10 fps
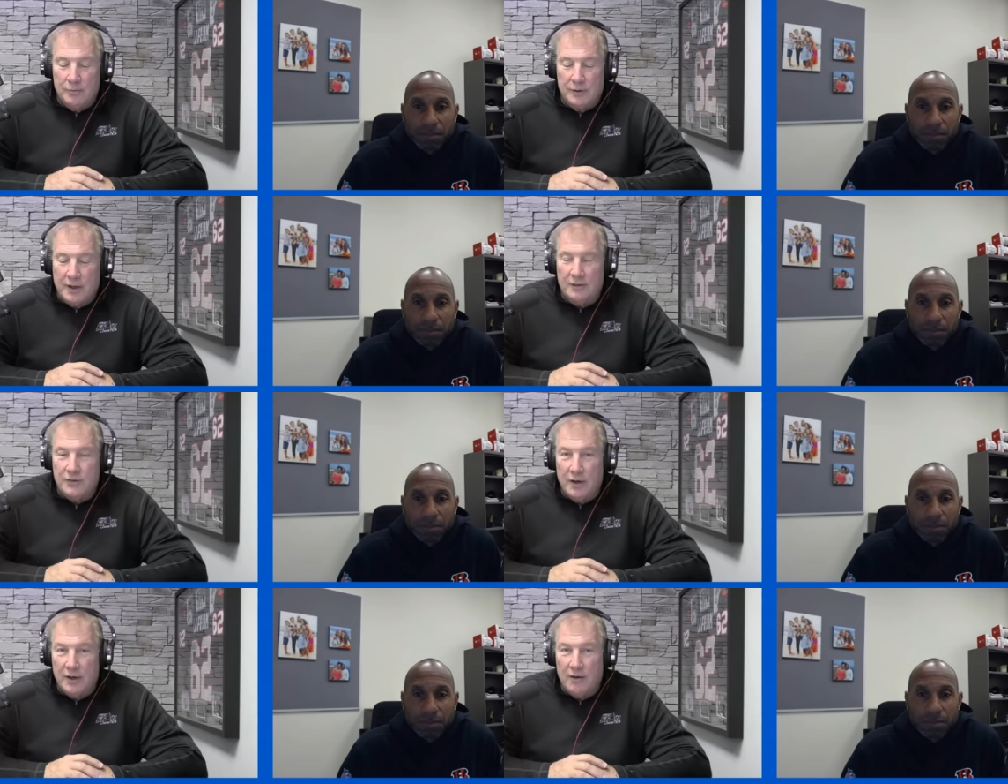Speaker 1: can't say
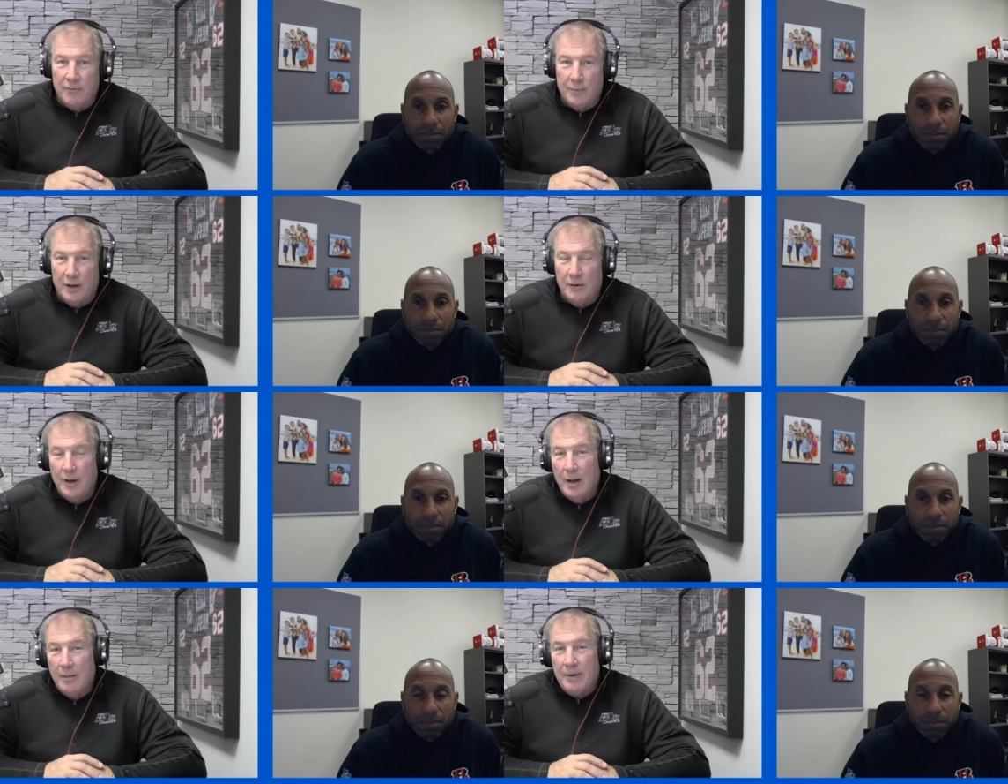enough about
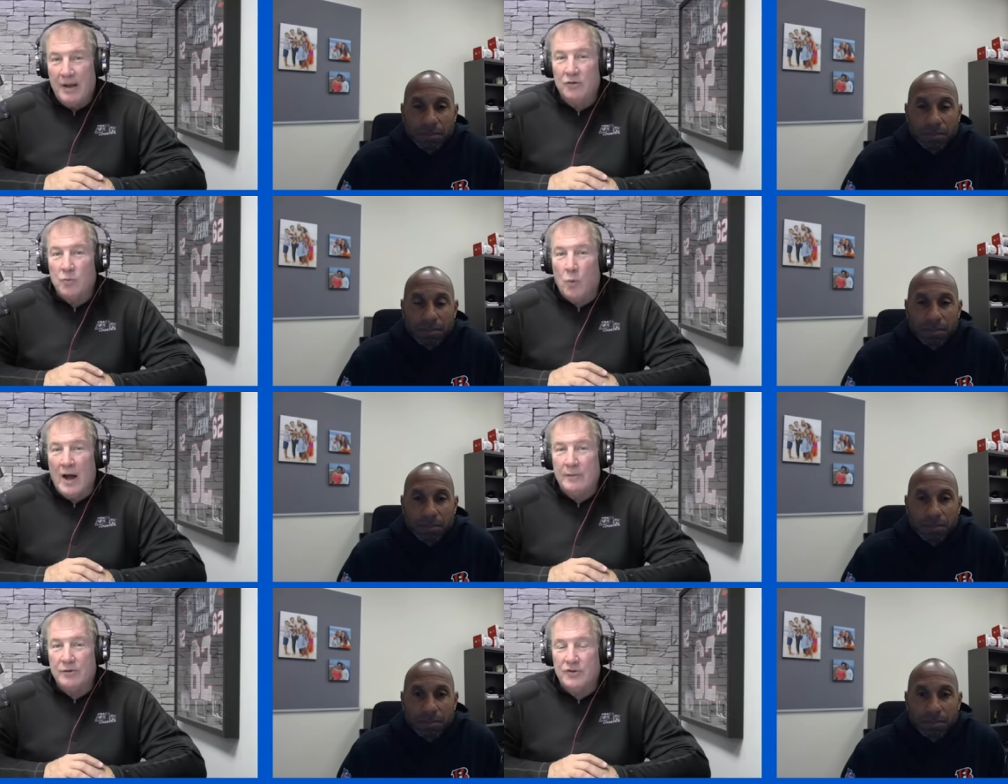Bengals wide
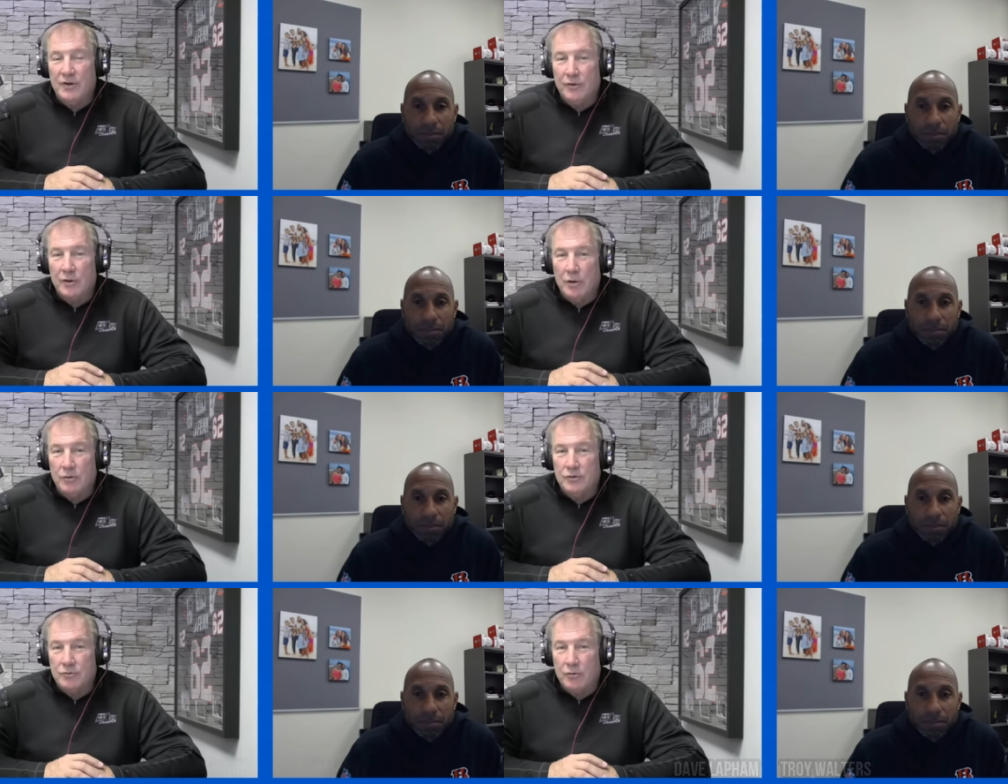receiver coach
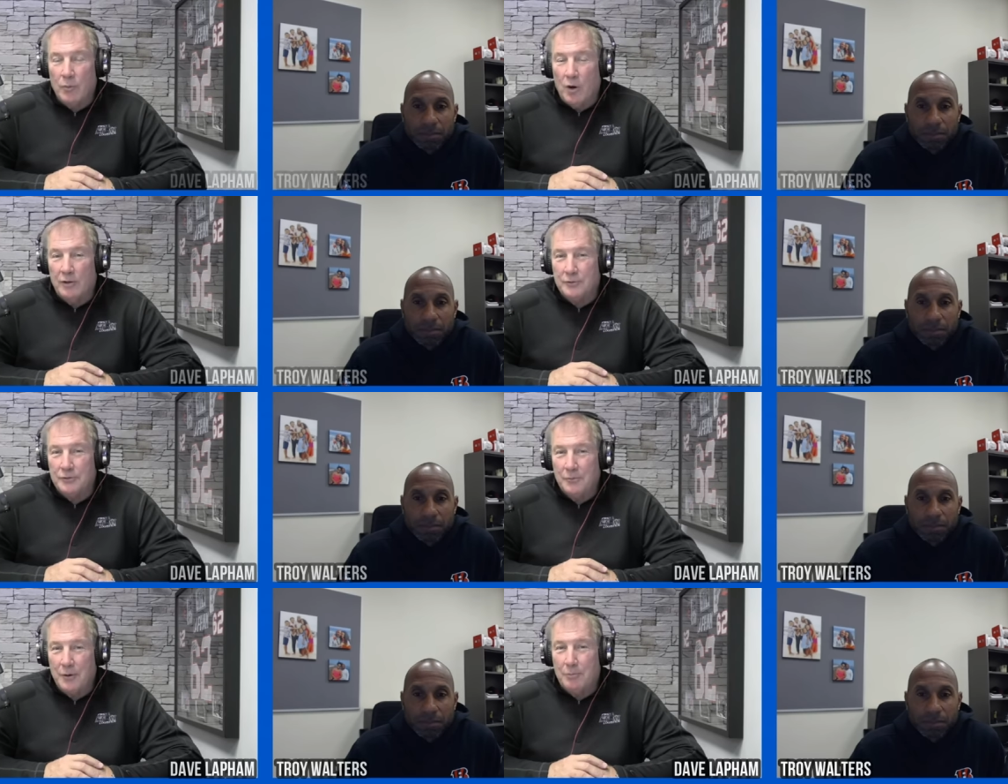Troy Walters, and
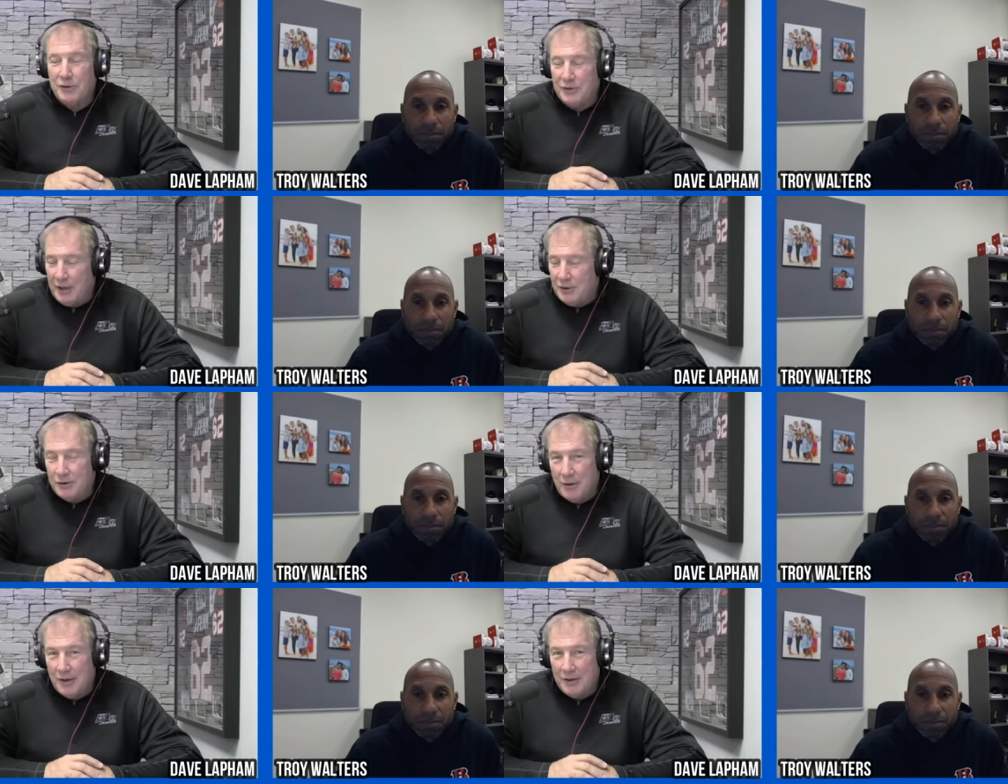we appreciate you
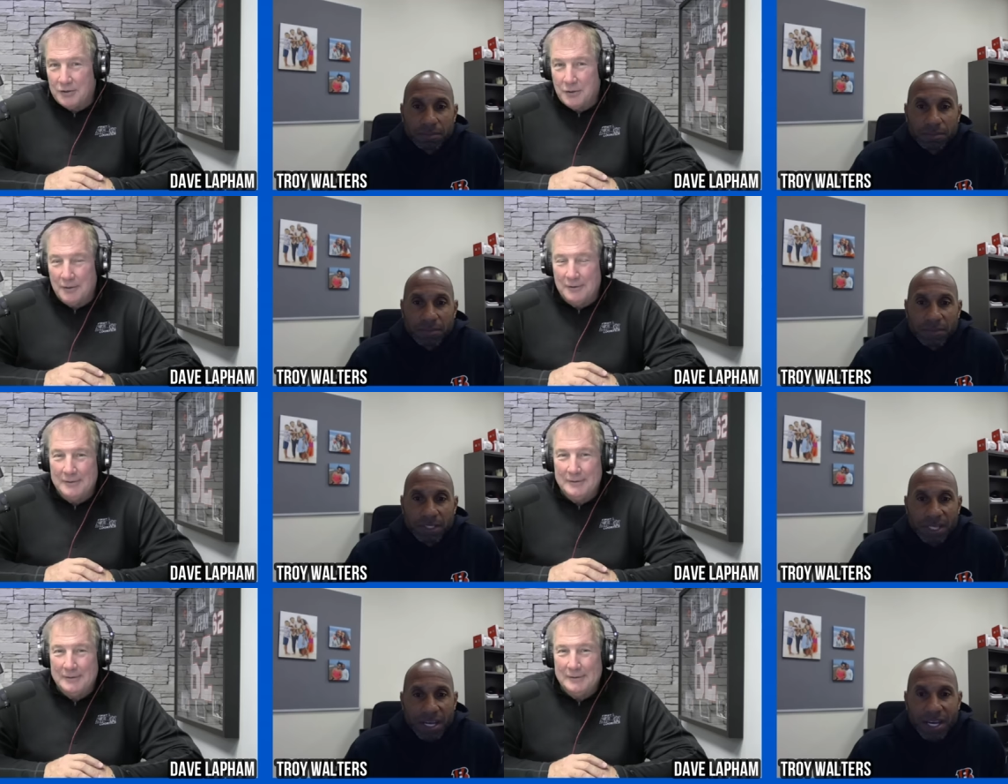joining us, sir.
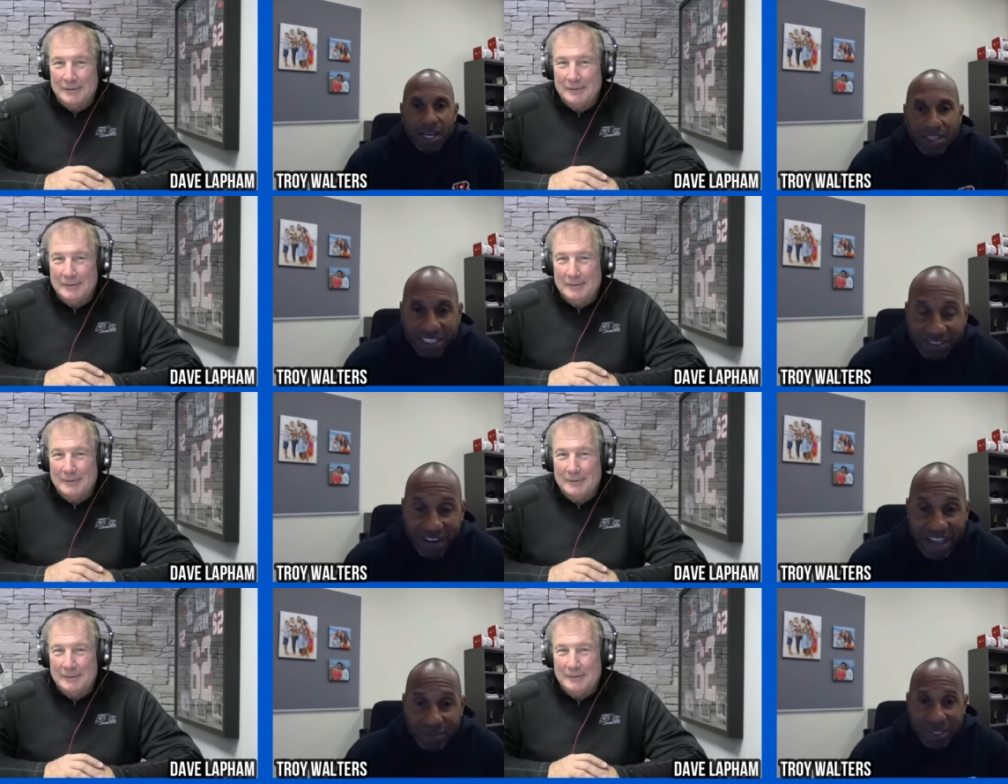
Speaker 2: Uh, thanks for
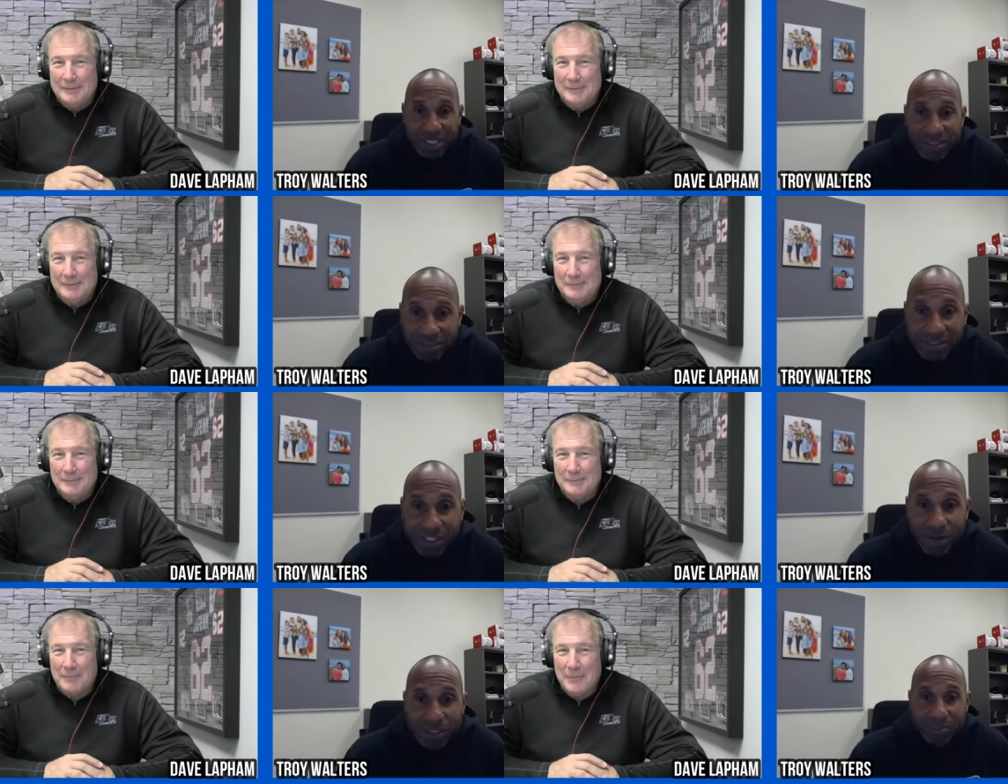having me. It's
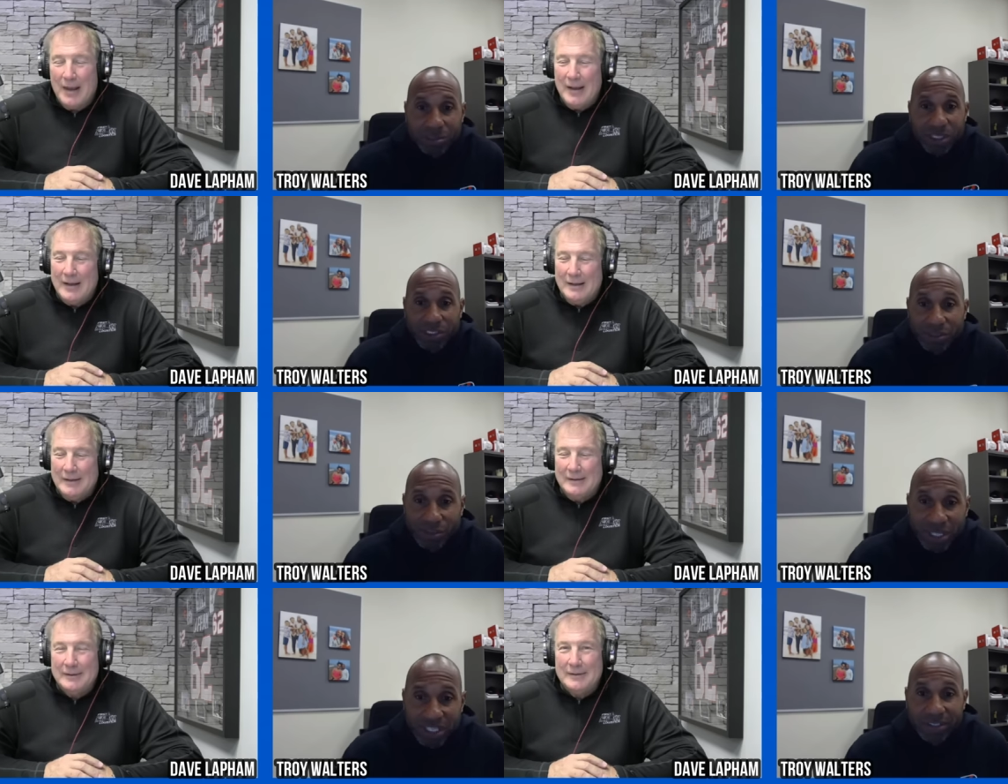always a pleasure to
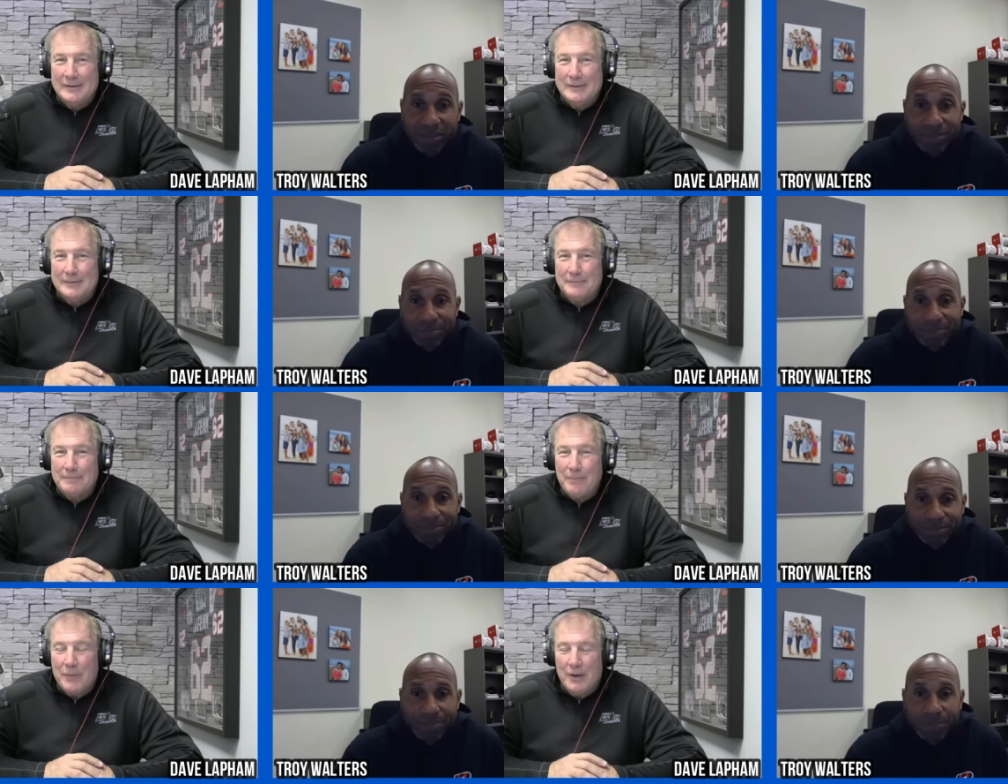be here.
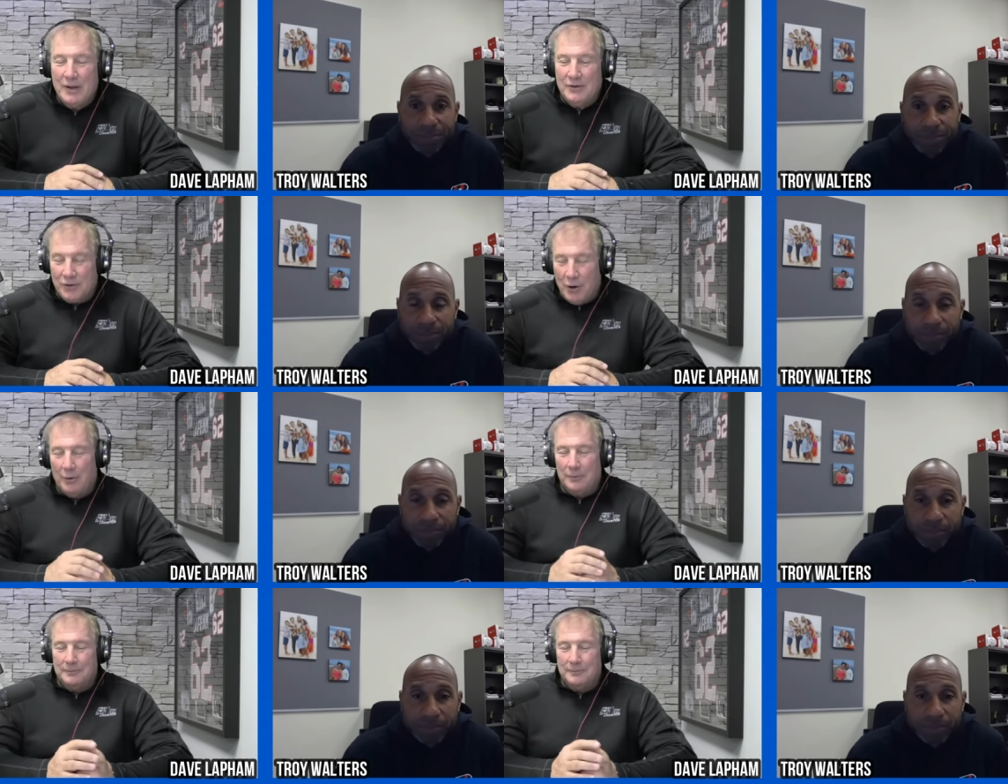So,